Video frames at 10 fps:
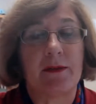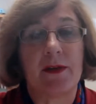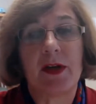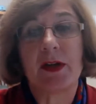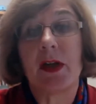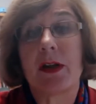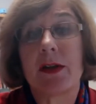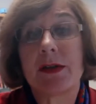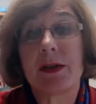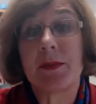very large
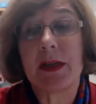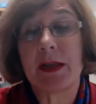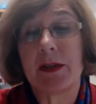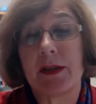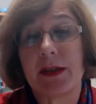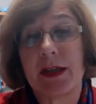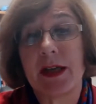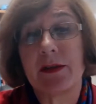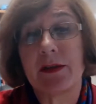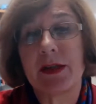simulator in the
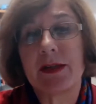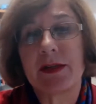Netherlands.